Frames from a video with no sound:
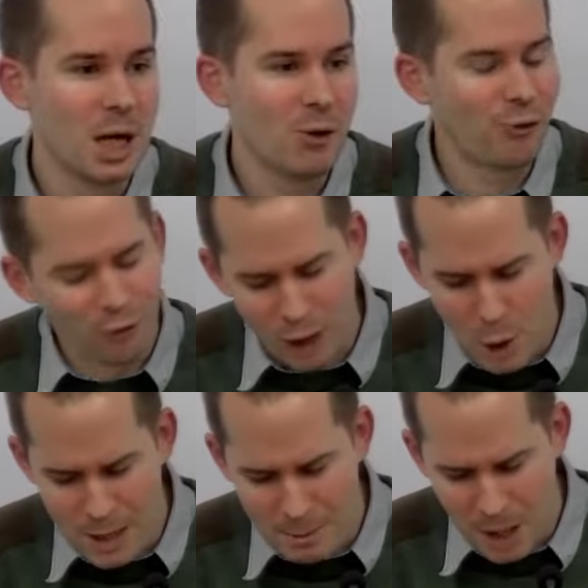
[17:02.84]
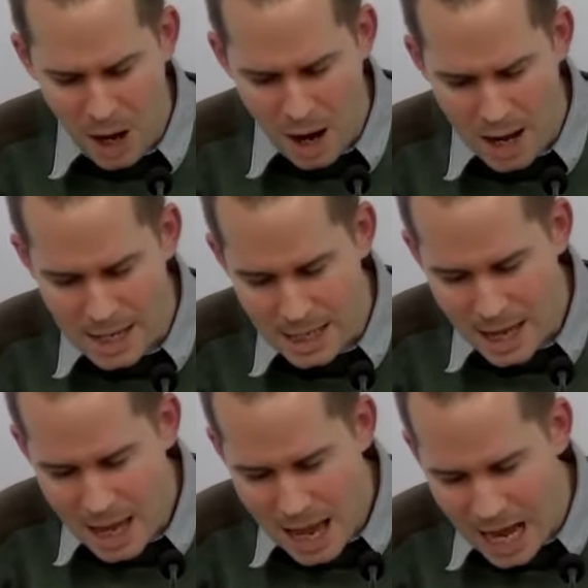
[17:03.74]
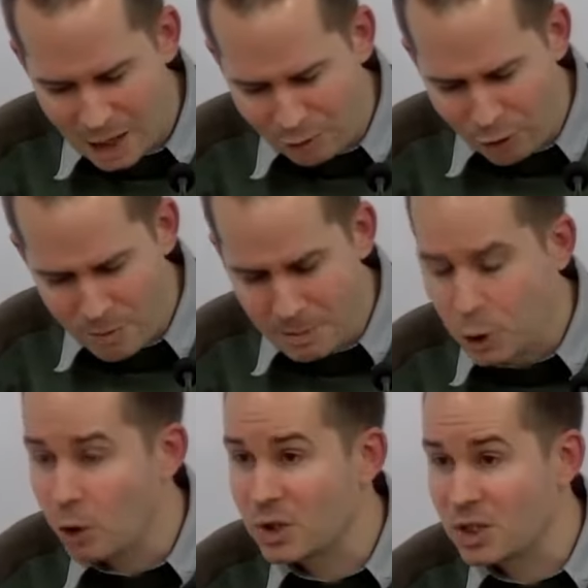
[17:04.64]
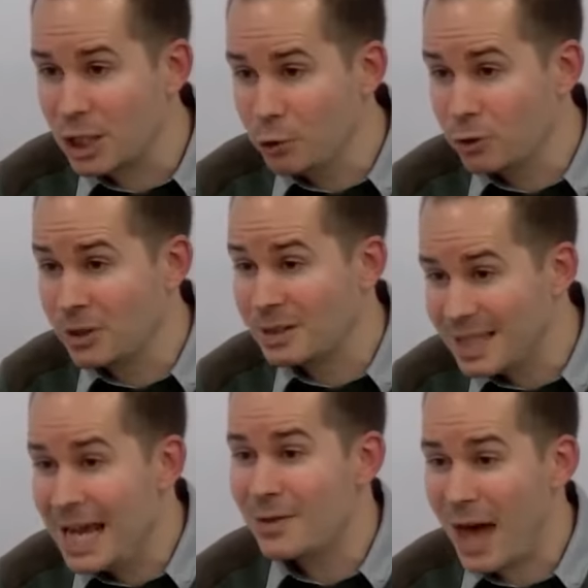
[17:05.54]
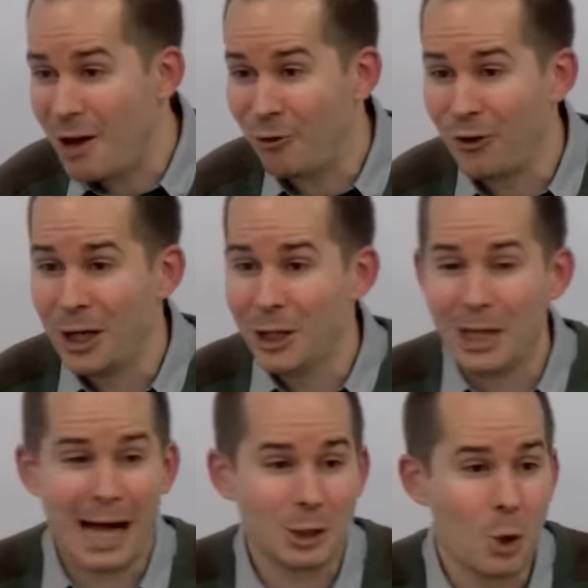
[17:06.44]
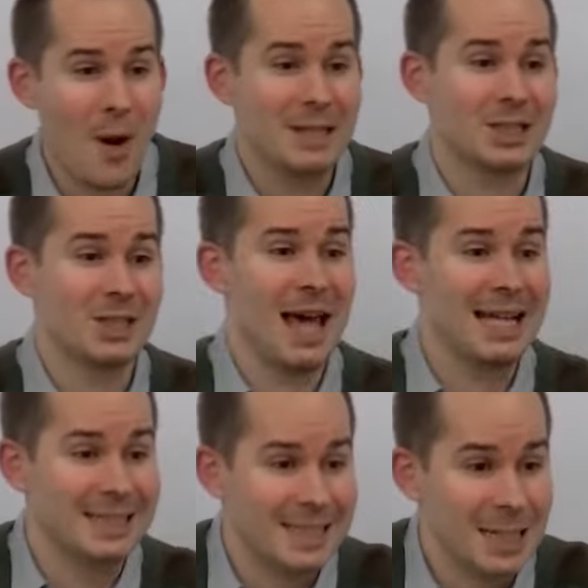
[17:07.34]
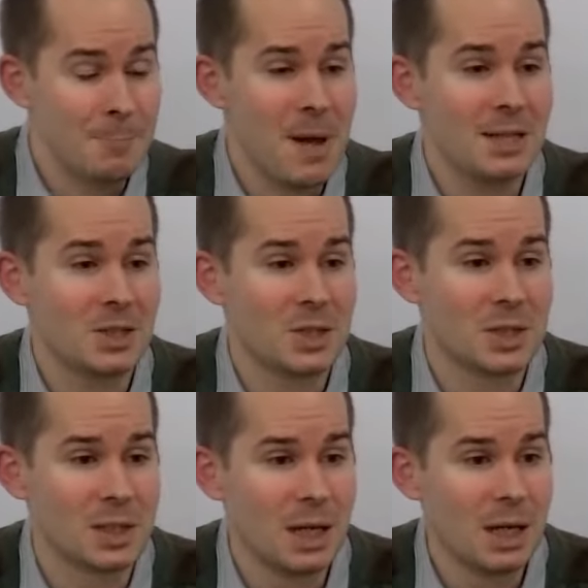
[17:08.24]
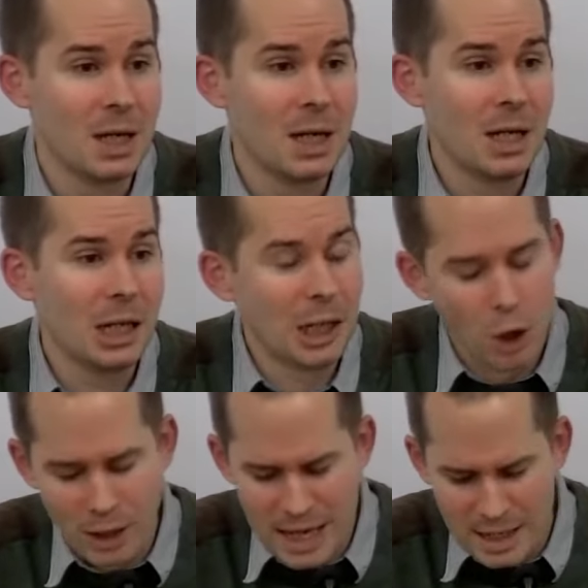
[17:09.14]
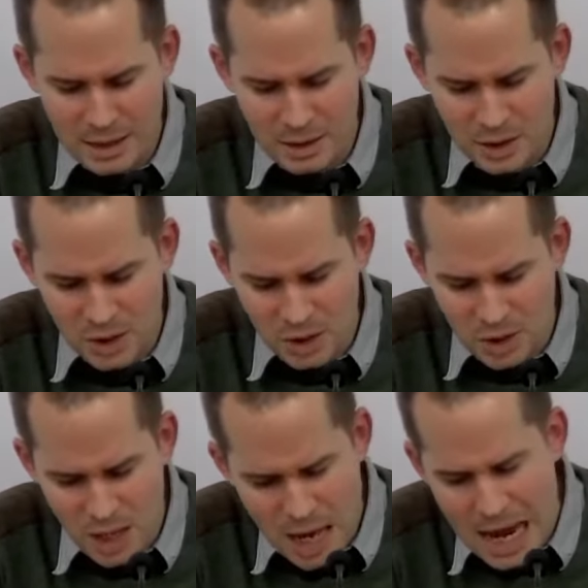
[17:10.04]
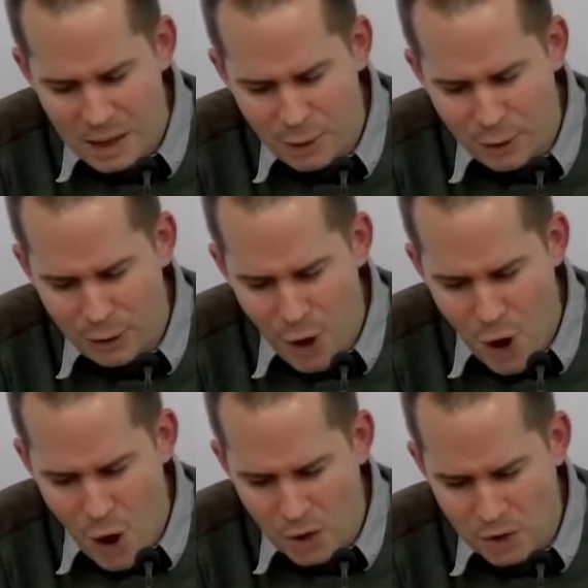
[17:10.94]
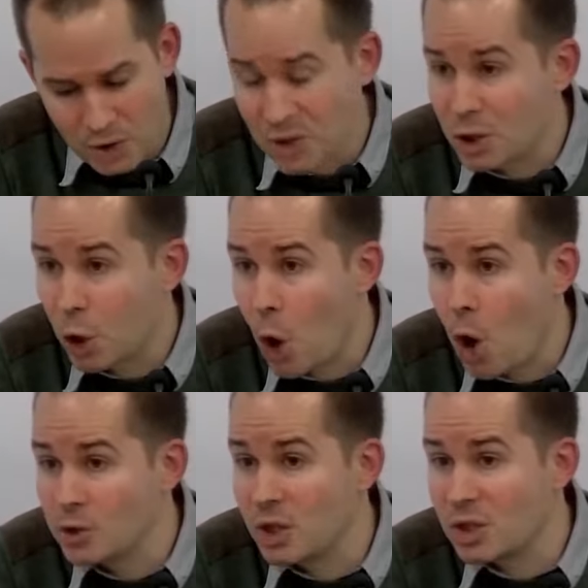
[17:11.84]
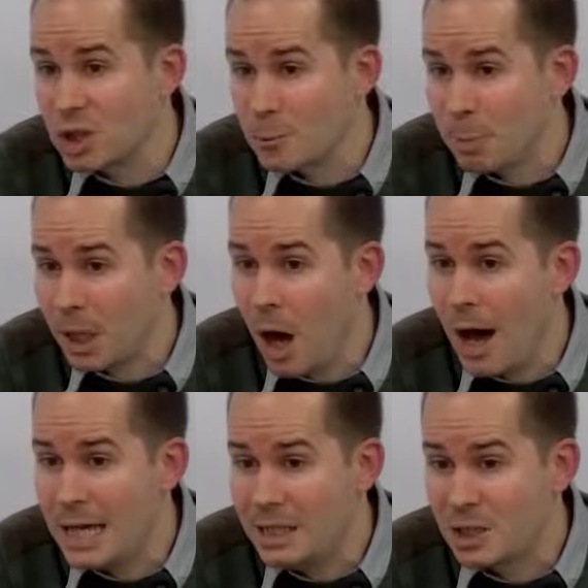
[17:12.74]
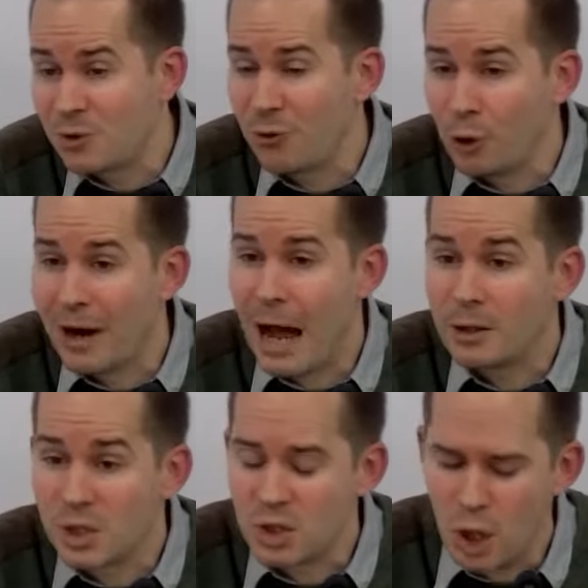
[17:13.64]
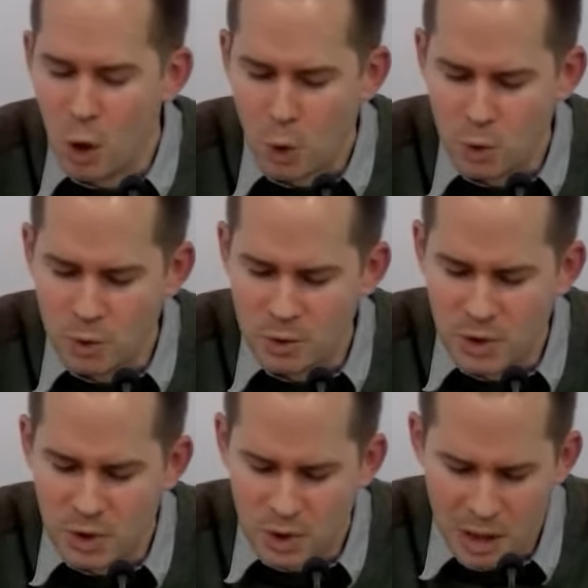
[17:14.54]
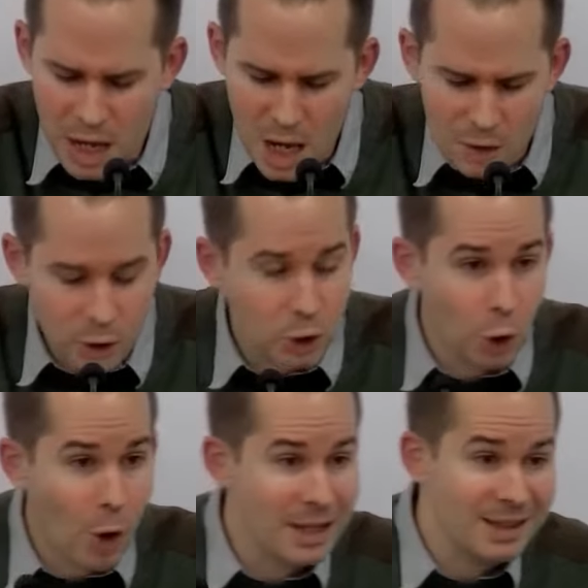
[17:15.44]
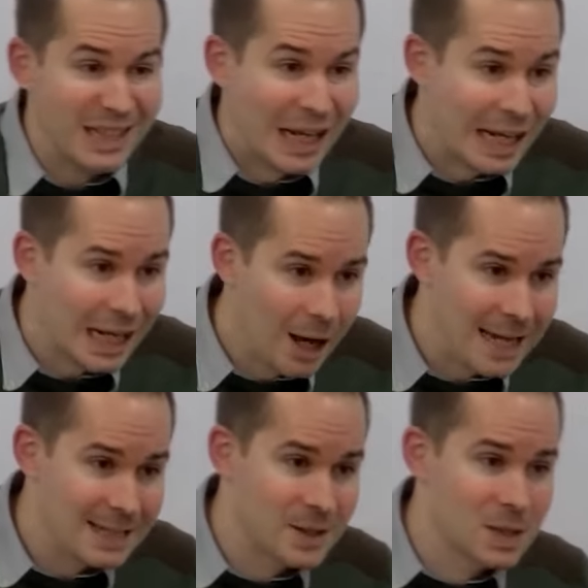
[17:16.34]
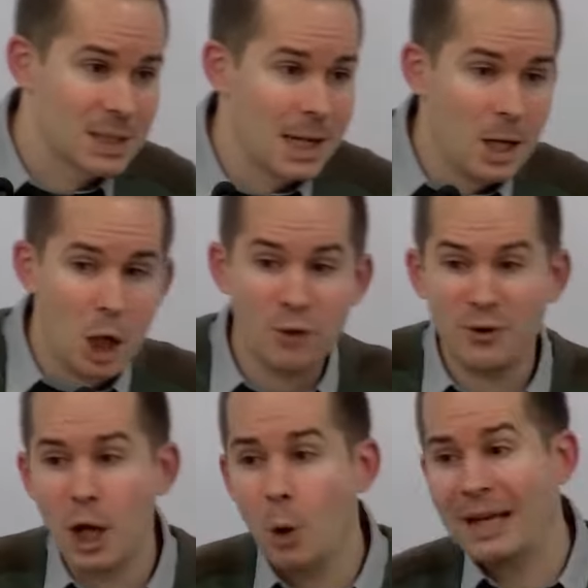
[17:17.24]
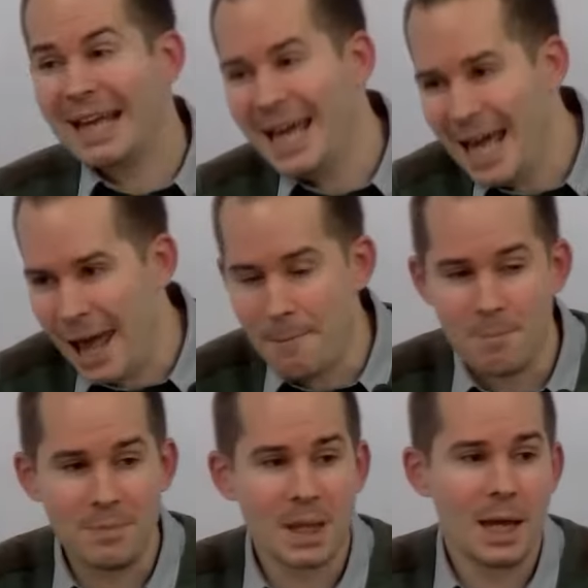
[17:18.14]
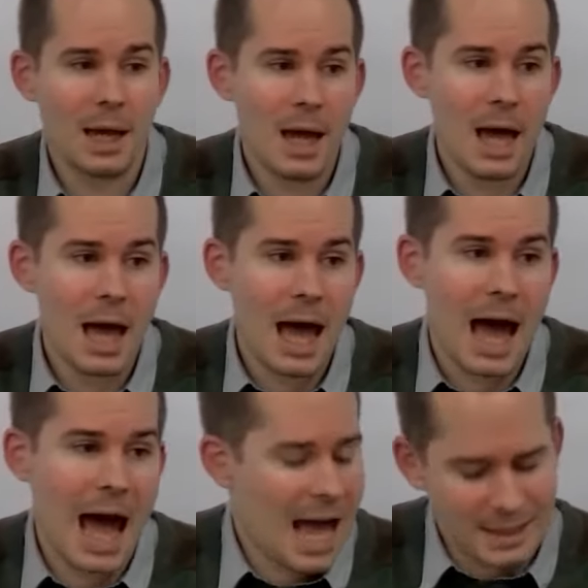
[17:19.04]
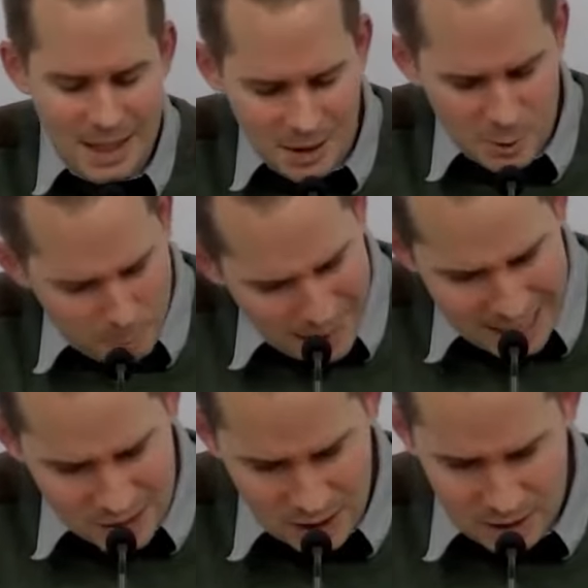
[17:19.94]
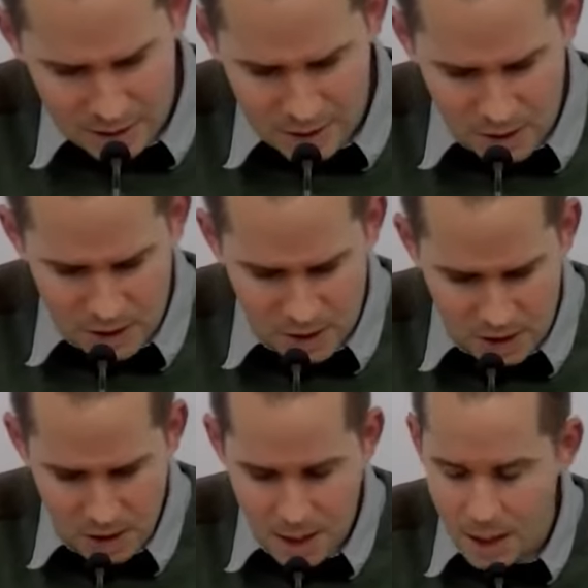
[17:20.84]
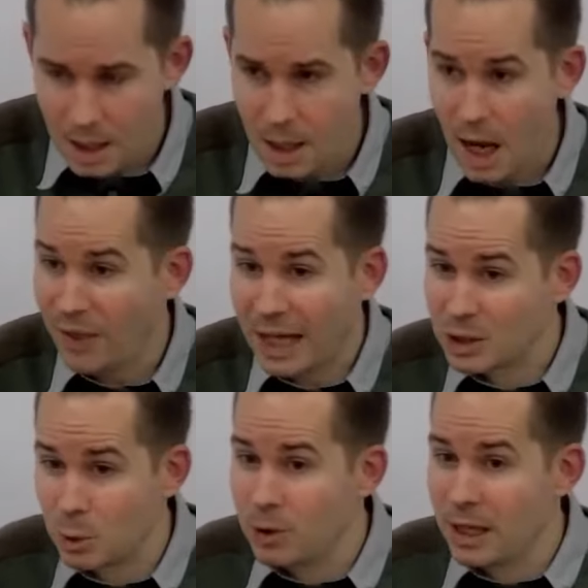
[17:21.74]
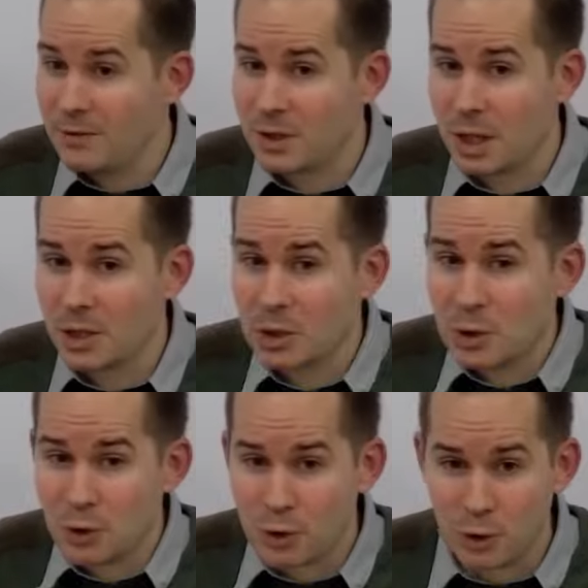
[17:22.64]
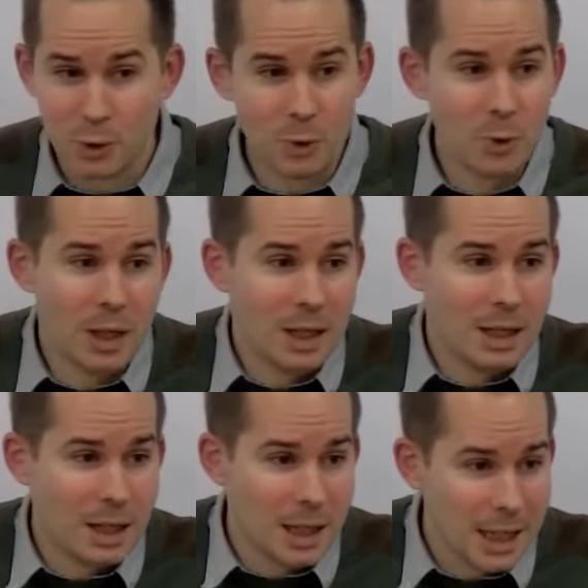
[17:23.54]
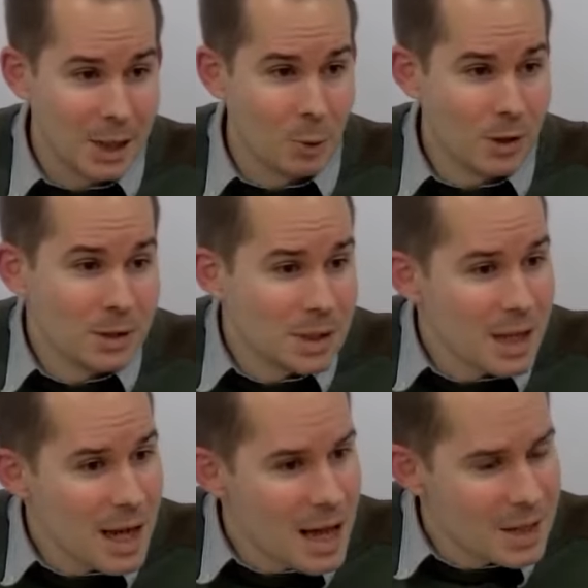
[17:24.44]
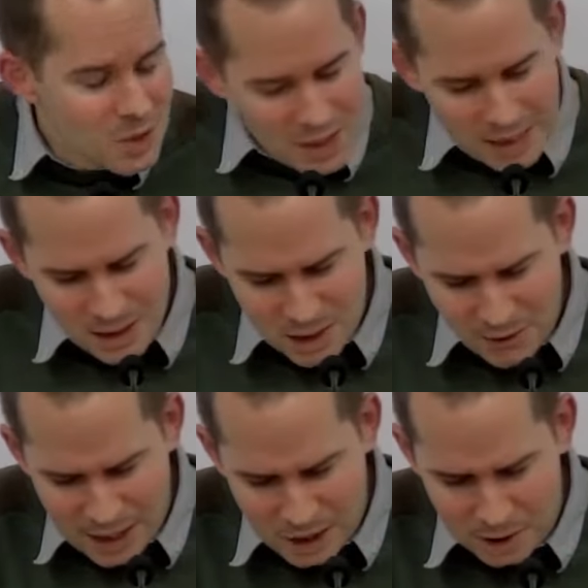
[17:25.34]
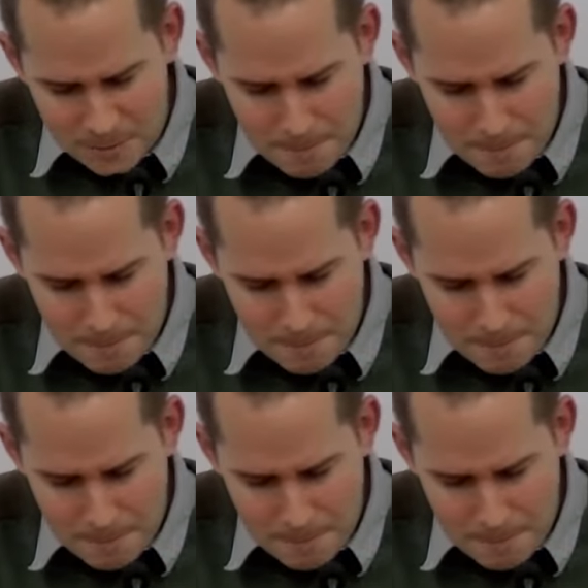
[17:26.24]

flowing by, and from them God's children can take their fill and quench their deepest longings and thirsts. God supplies for our souls the joy and delights of knowing him and his blessings. And that's what gives us true inward satisfaction.